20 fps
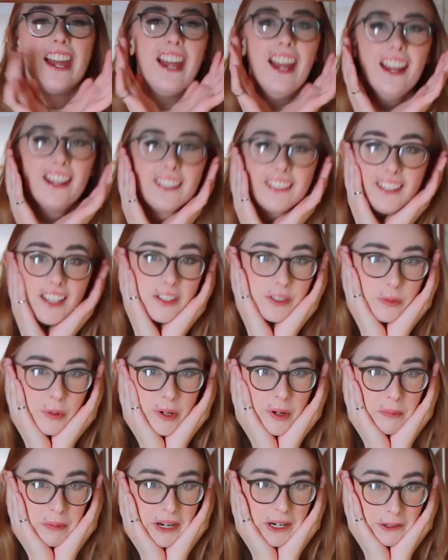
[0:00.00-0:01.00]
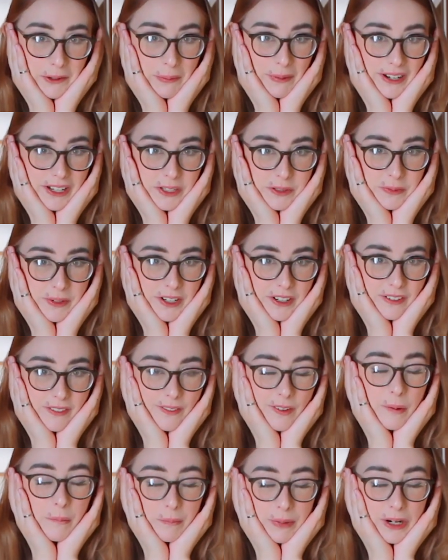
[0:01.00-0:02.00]
and guess what a bear reminds me of?
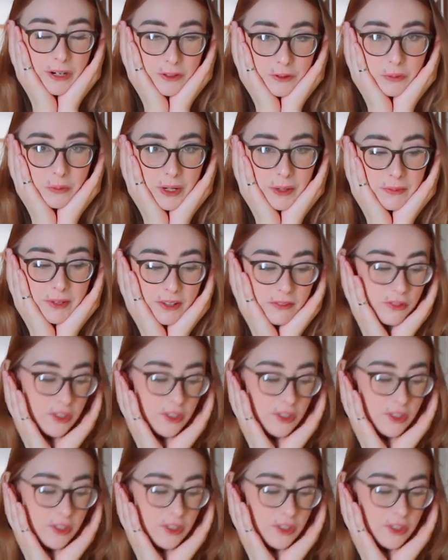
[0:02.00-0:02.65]
Bears remind me of